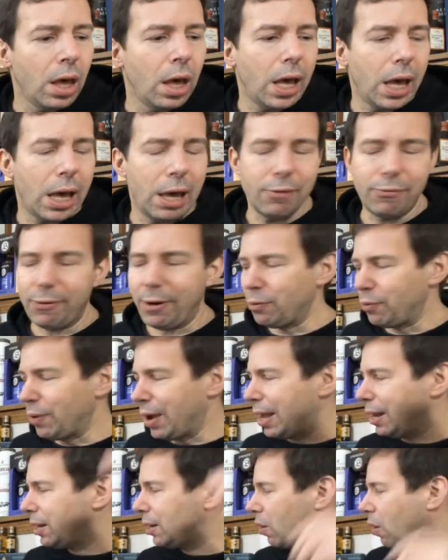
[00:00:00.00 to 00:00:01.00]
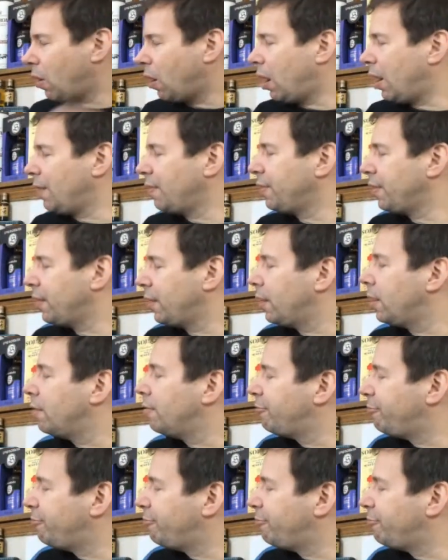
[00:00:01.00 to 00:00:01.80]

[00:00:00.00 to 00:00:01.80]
If I rate it on the